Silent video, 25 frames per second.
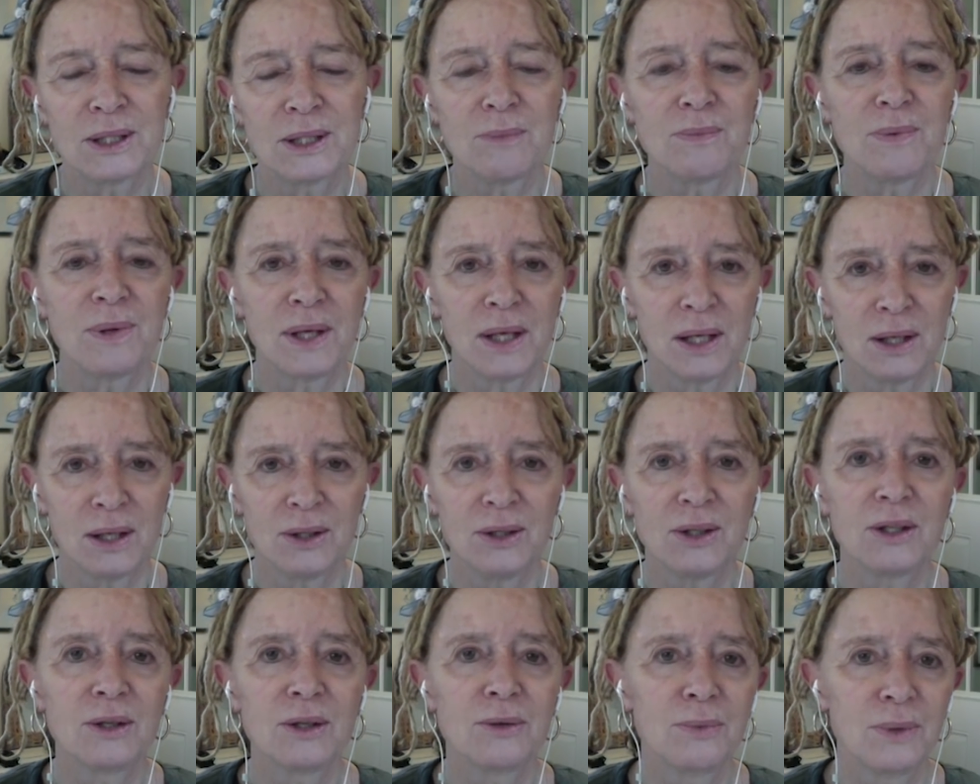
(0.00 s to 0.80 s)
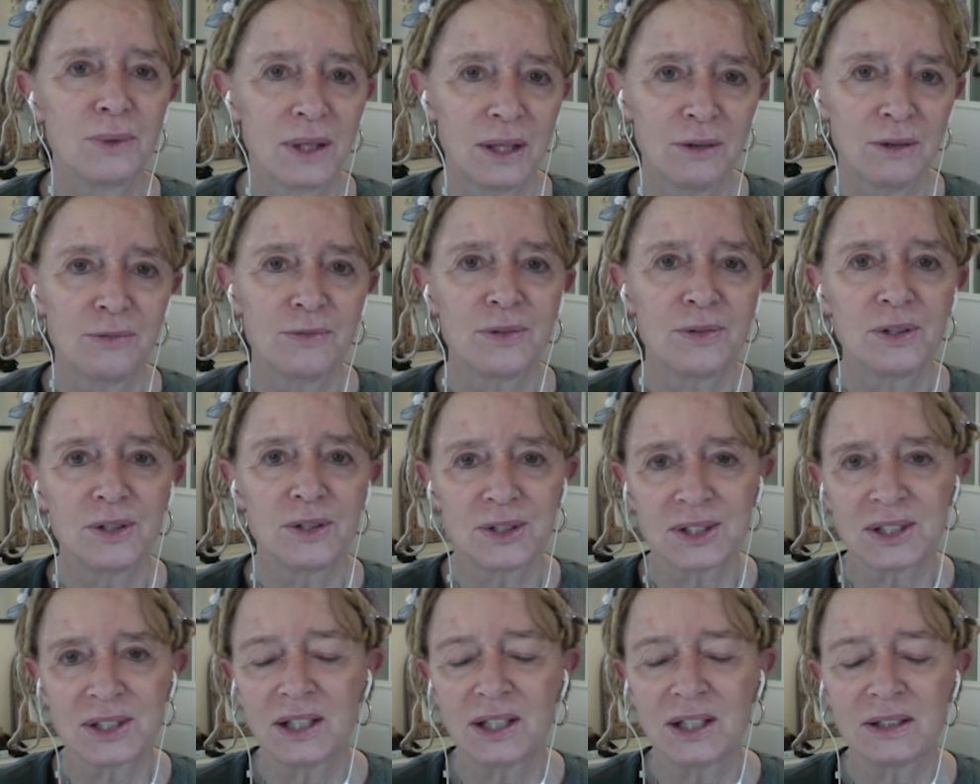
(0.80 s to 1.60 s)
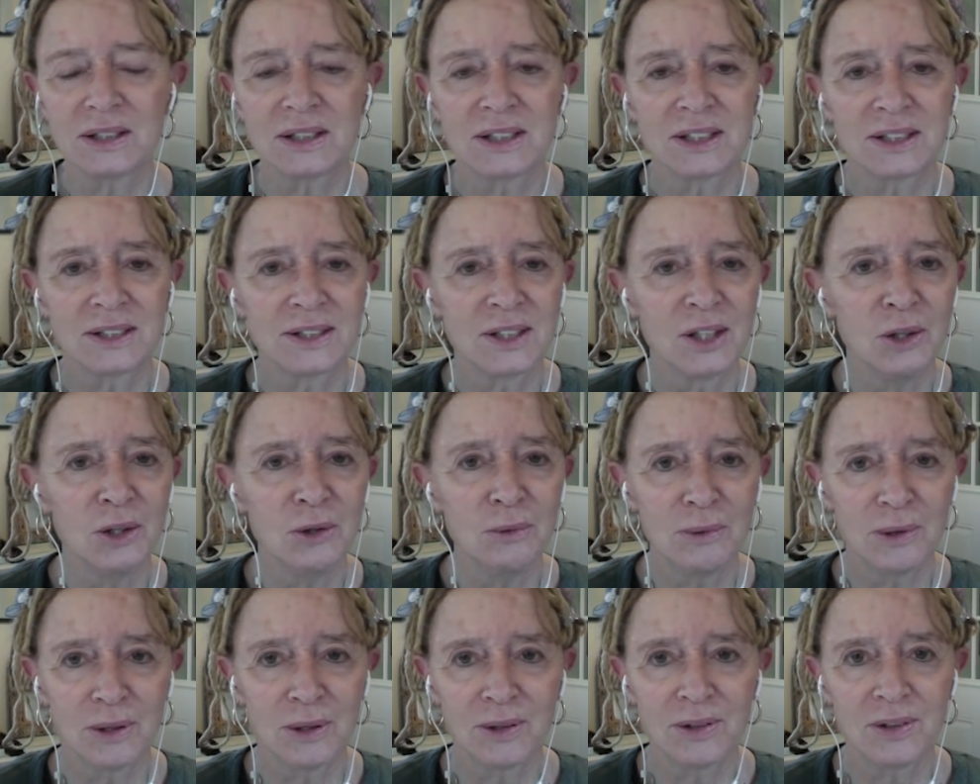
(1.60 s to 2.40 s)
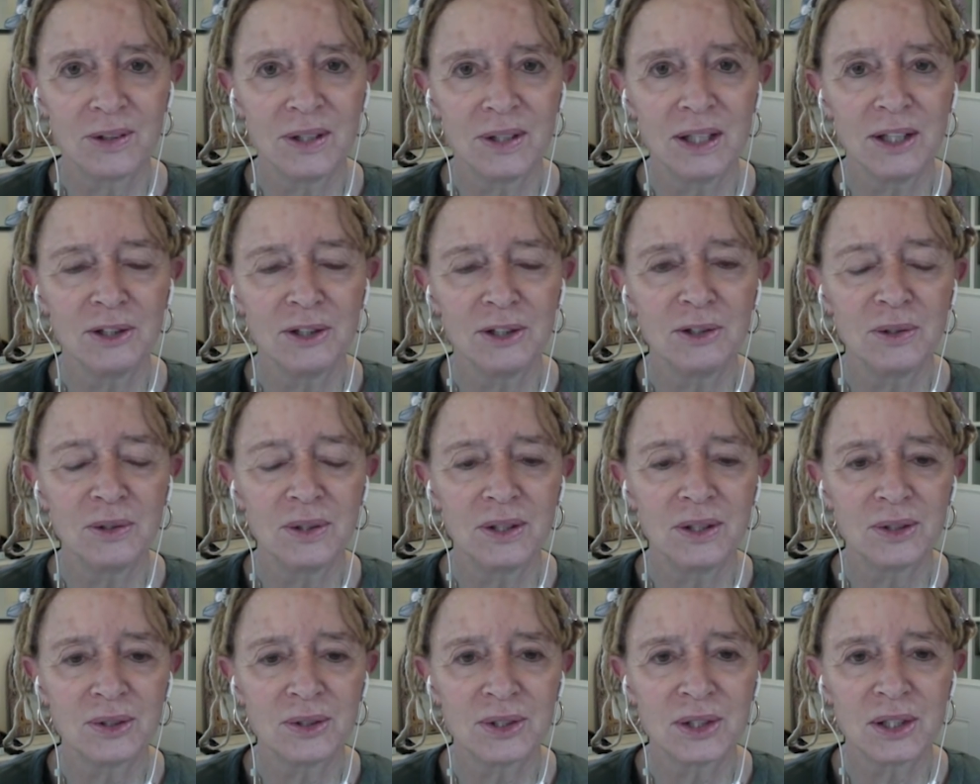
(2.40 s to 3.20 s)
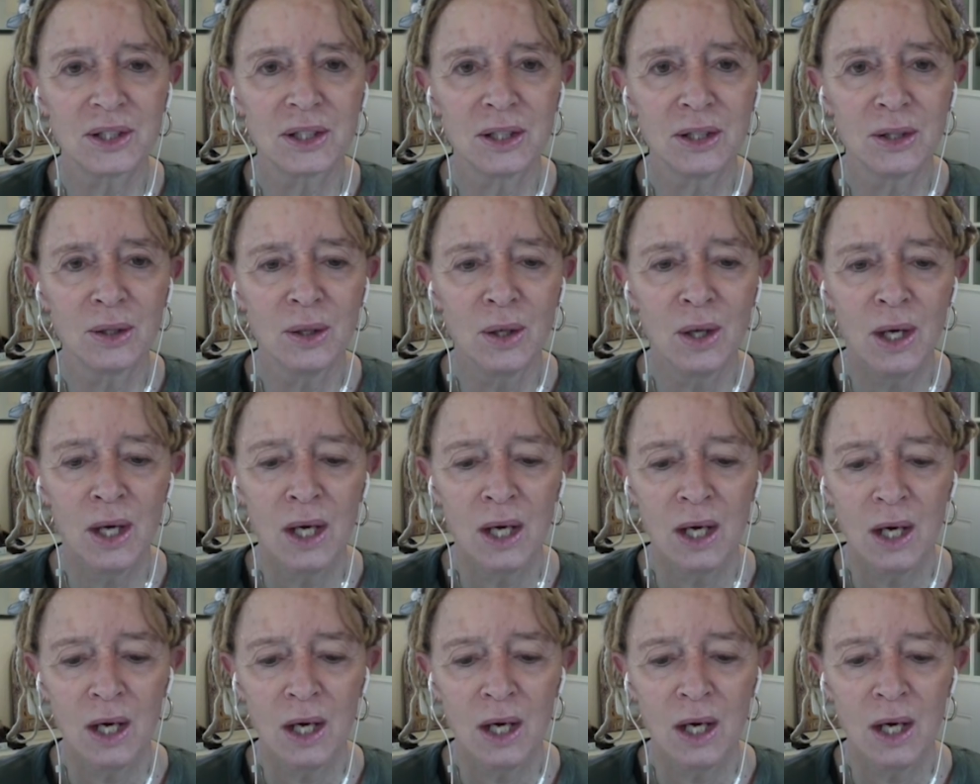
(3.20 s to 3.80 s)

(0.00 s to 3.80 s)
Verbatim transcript: something i heard when i first got sober 32 years ago